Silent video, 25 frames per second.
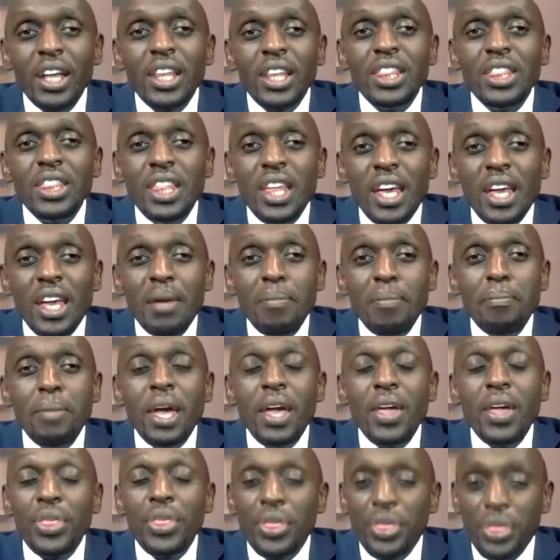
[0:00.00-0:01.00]
They
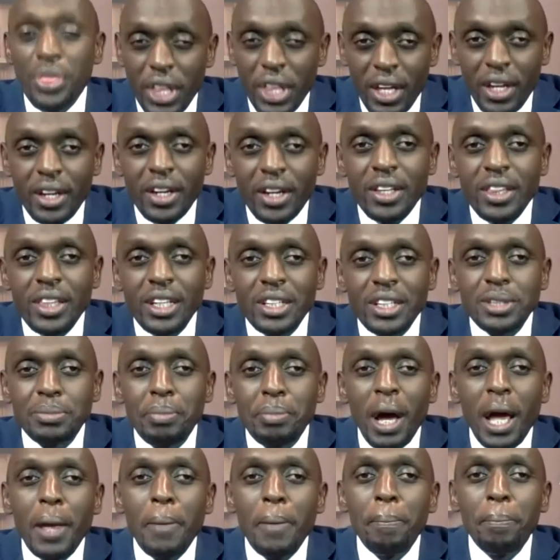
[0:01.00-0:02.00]
may think that
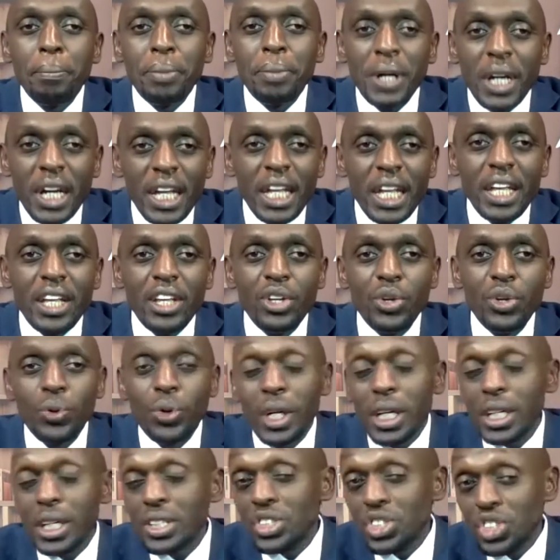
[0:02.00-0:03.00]
by praying you
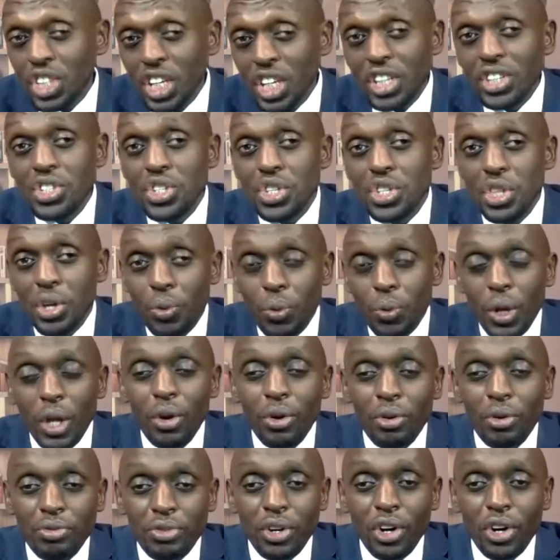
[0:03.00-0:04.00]
can change the
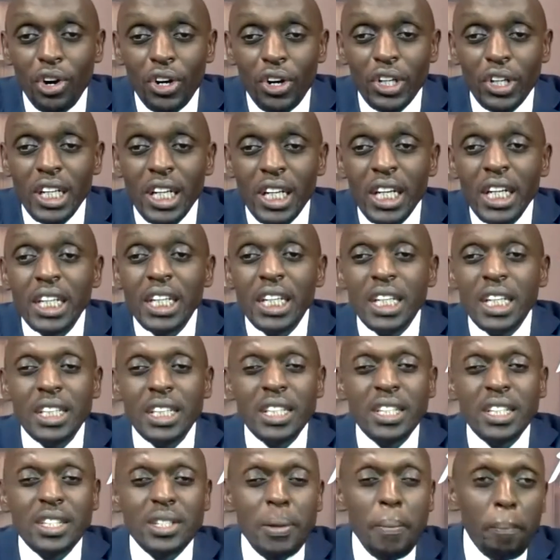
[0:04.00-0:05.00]
will of God. It
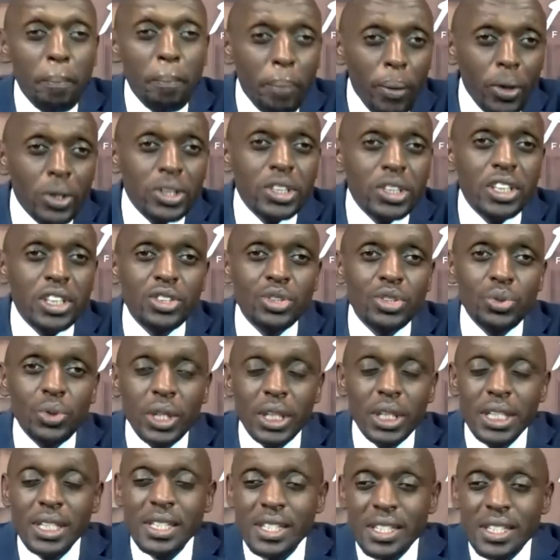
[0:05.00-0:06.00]
is important to
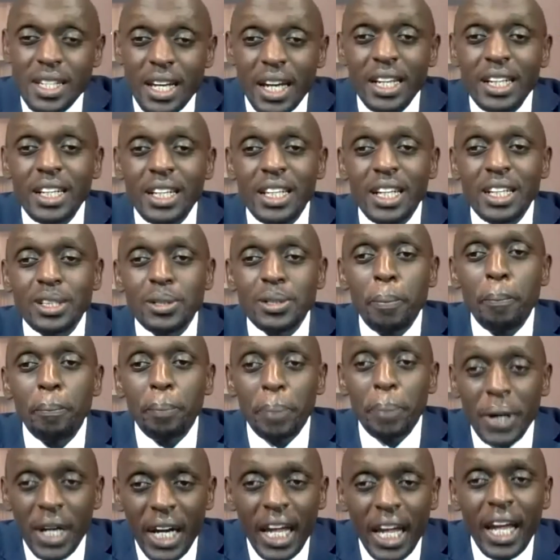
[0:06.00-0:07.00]
understand that
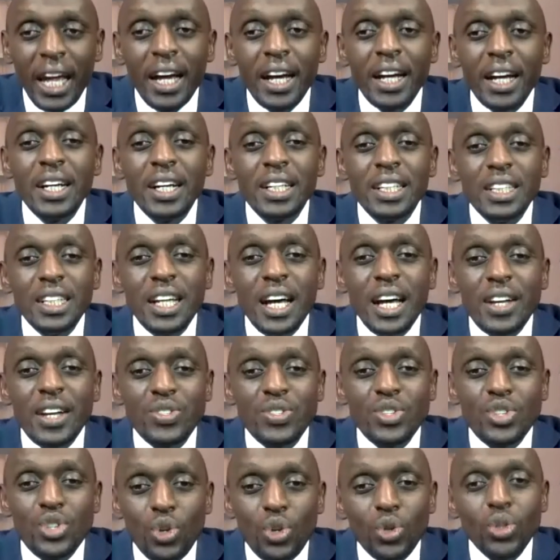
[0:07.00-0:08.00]
prayer does
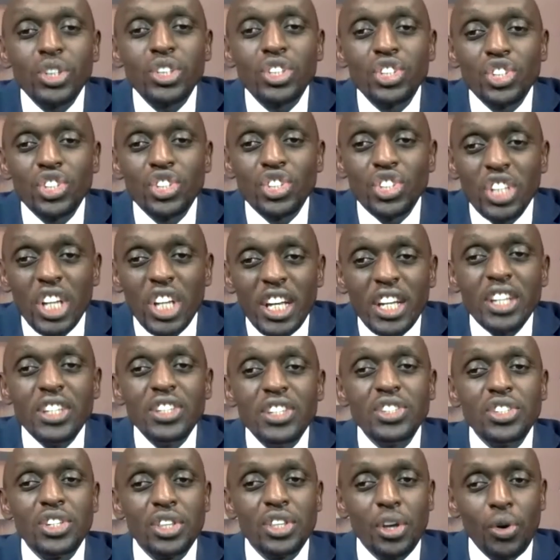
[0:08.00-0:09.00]
not
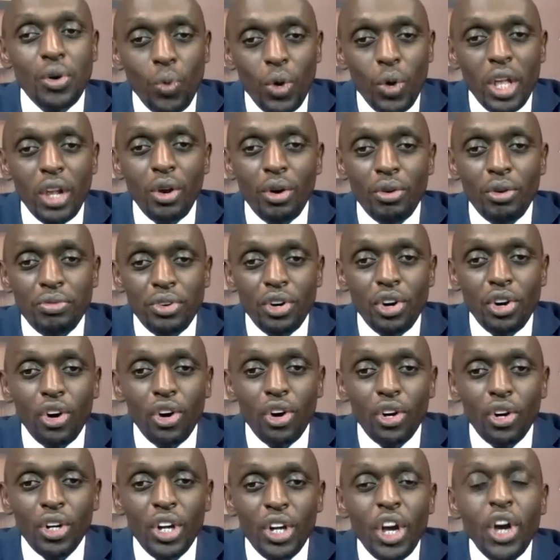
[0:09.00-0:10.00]
change the will of
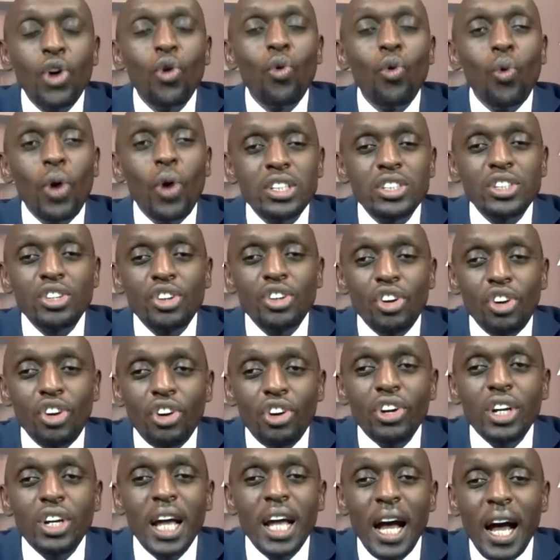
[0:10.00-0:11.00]
God. What
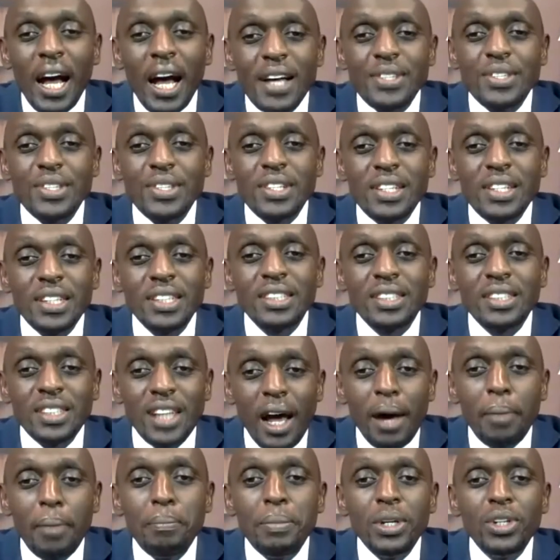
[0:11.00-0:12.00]
God has
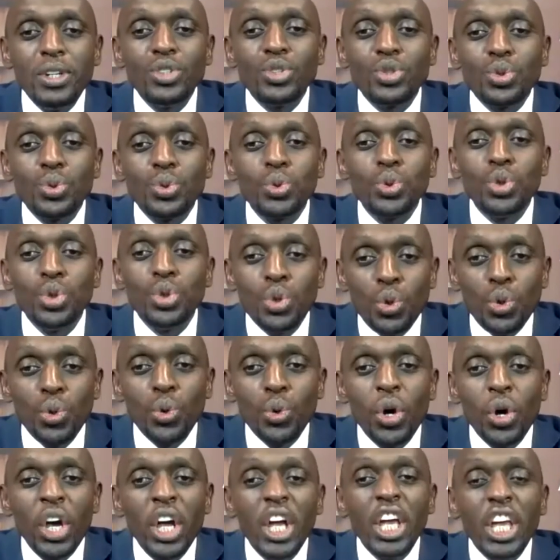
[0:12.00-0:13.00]
determined to
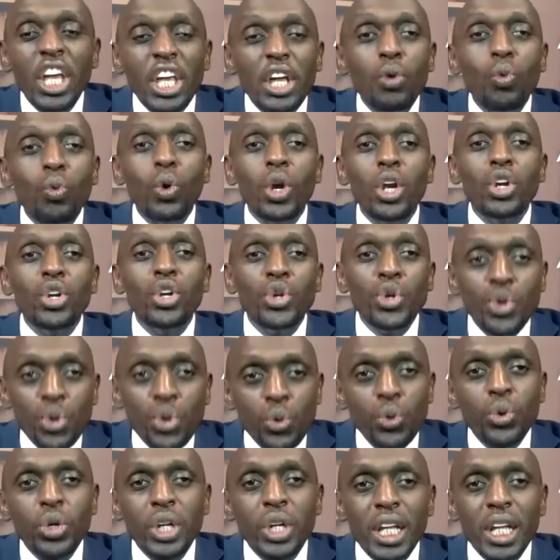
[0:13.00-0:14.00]
do, he will
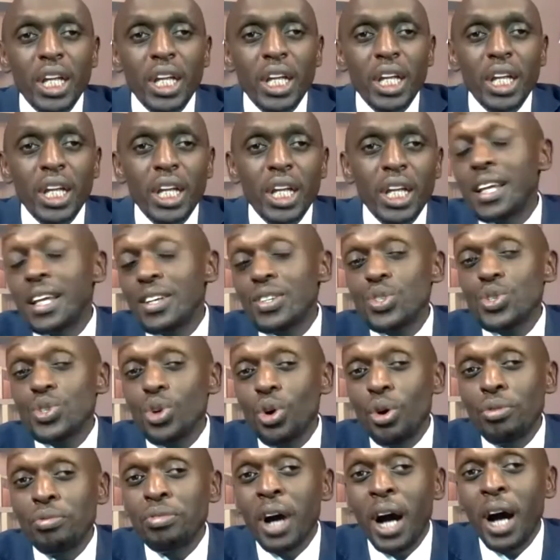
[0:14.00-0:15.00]
do regardless
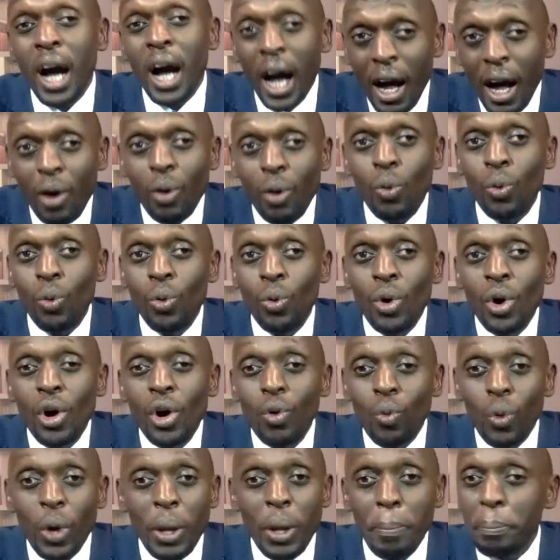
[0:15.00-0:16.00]
of how
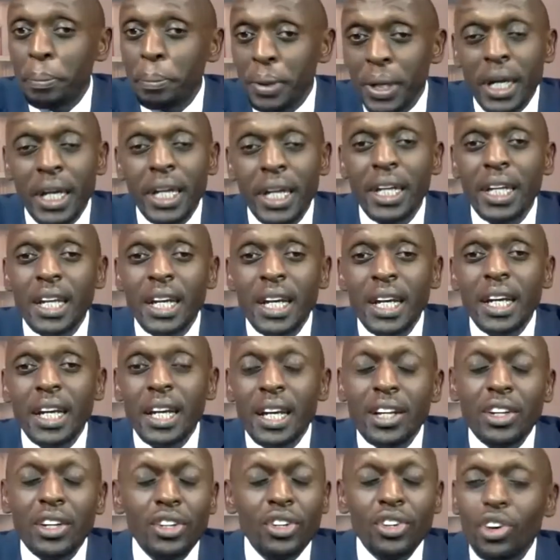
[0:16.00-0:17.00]
we pray.
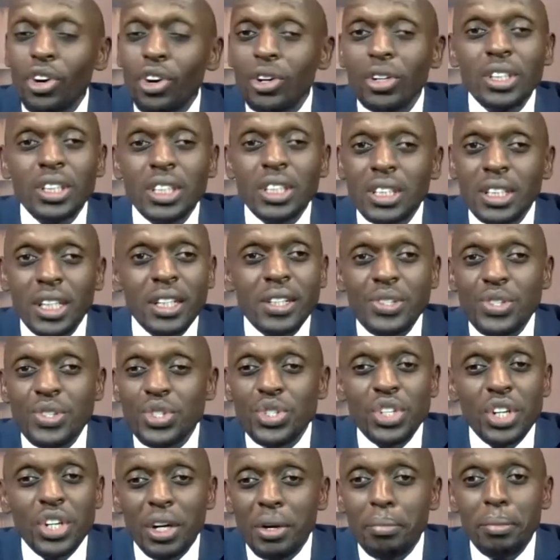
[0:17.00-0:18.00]
And God tells
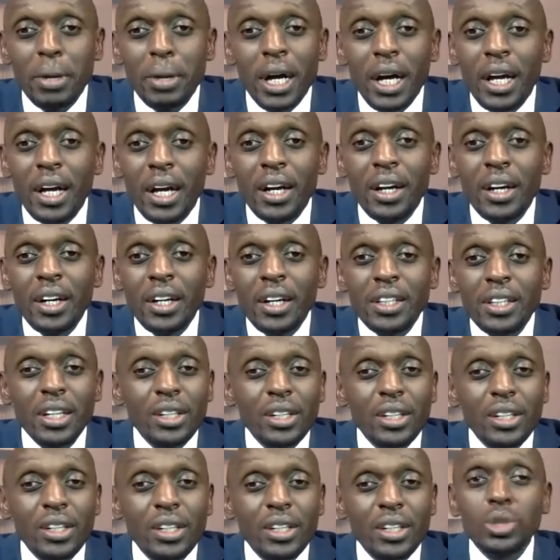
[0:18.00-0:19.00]
Jeremiah that
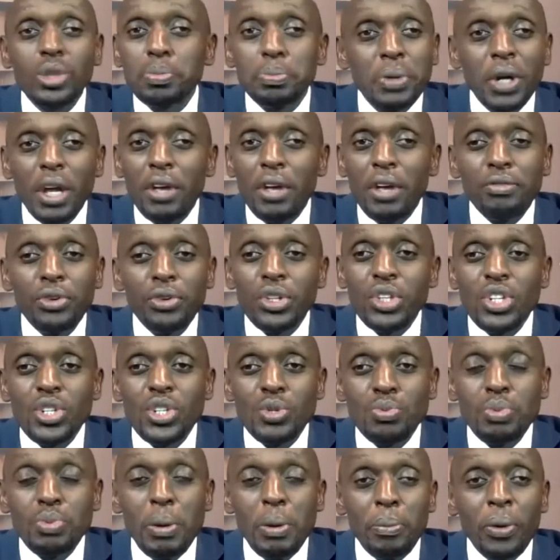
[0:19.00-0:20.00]
do not pray for these
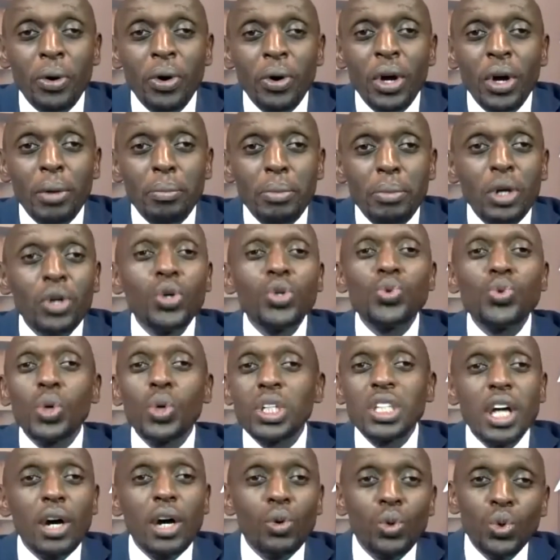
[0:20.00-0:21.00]
people, because
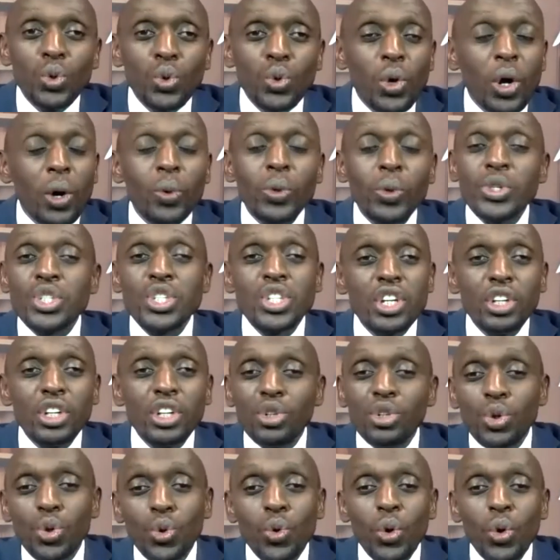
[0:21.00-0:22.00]
what I will do, I will still
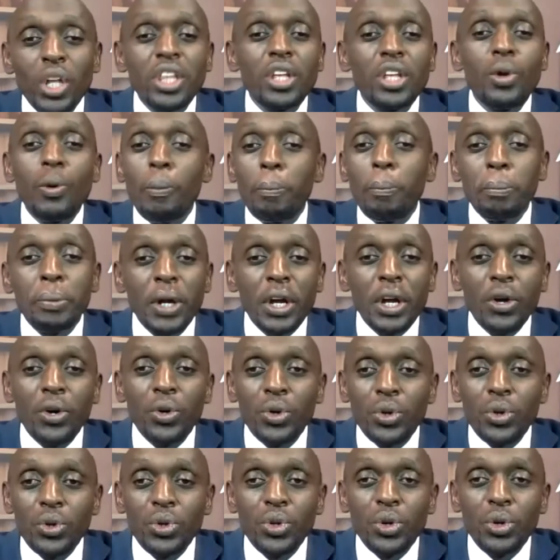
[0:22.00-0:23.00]
do, whether you pray or
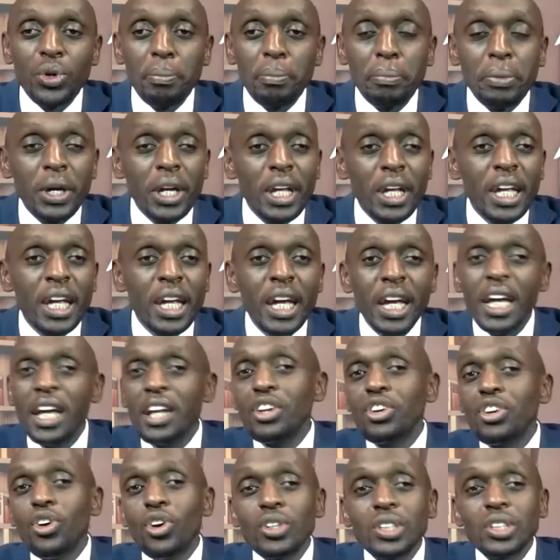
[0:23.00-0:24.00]
you don't pray. And
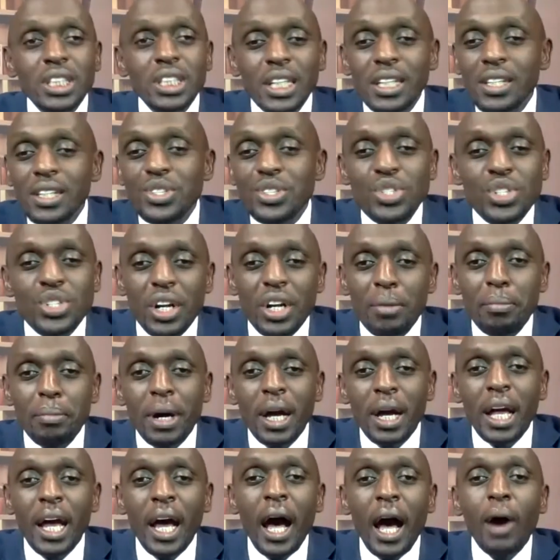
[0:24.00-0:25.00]
God tells
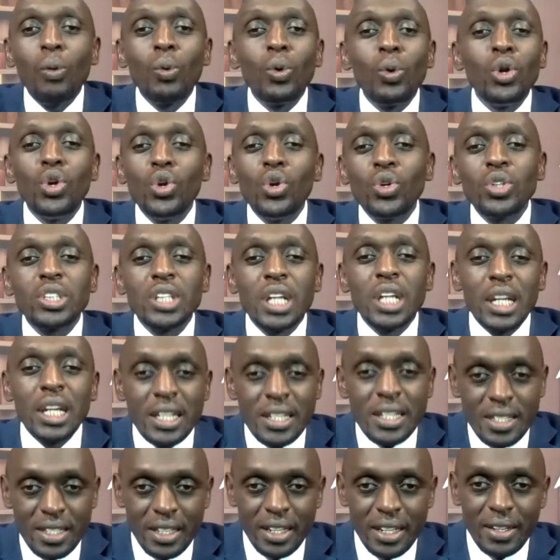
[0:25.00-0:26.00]
Jeremiah, I will not
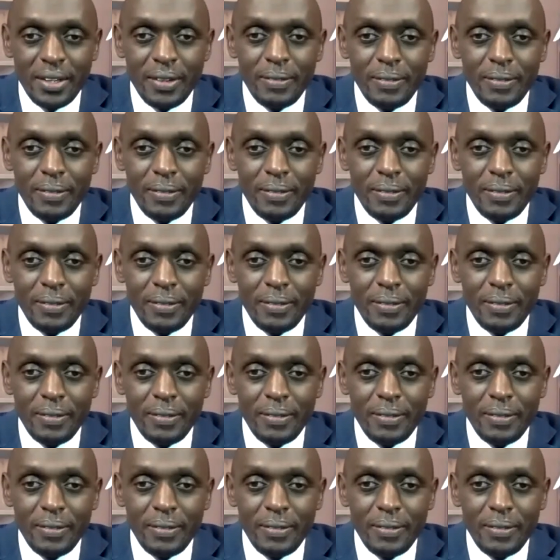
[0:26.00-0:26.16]
listen.